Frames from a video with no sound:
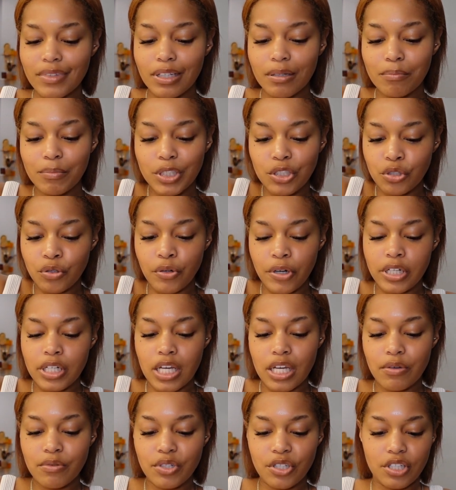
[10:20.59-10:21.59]
majority
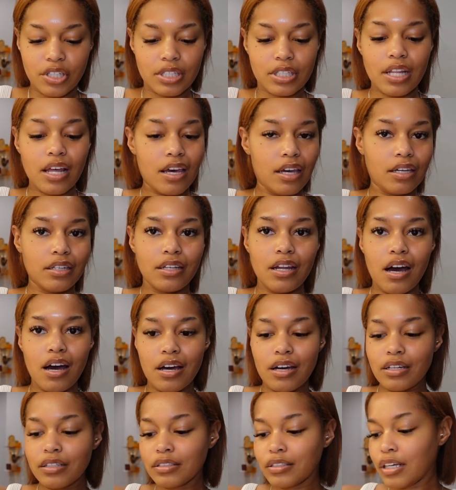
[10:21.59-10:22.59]
it was just like,
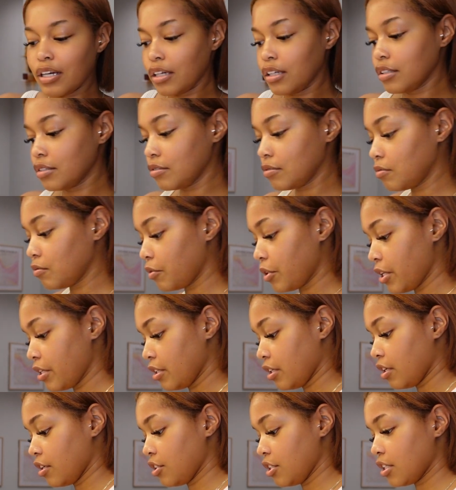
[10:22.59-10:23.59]
nah, like we're in the
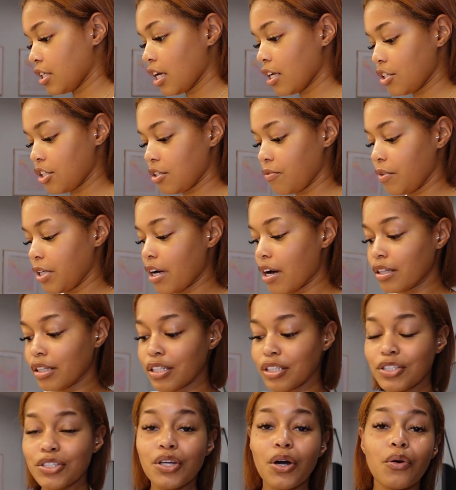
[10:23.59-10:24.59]
kitchen, we got
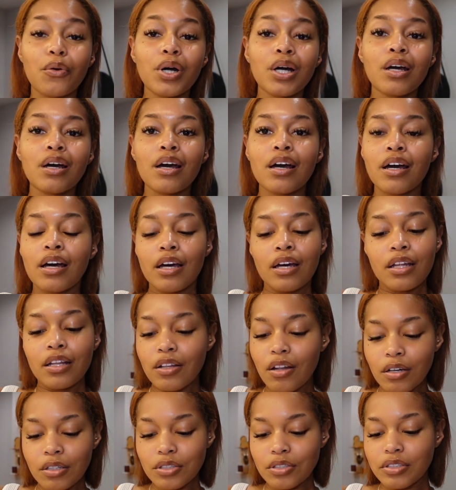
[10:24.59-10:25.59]
this. So
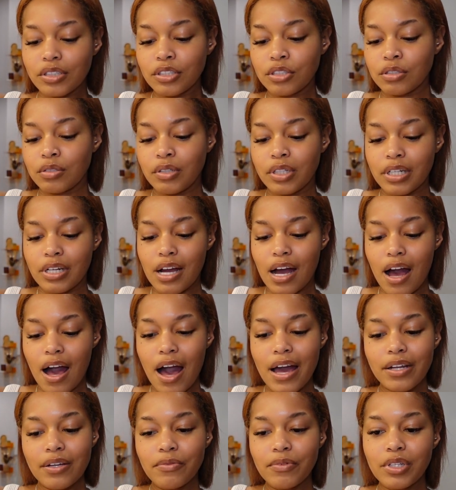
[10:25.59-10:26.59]
long story short,
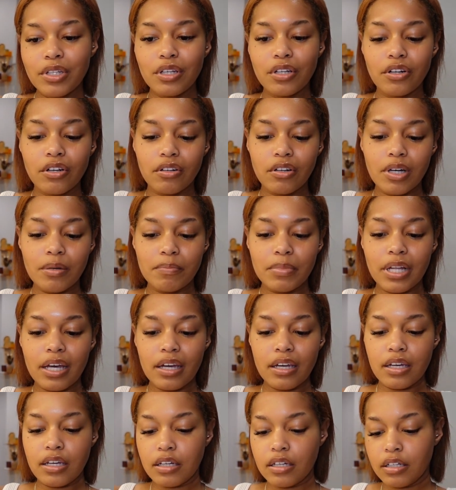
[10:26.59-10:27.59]
I didn't really grow up
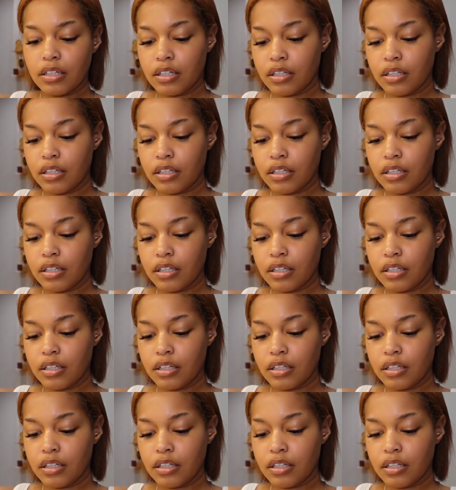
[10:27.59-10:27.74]
like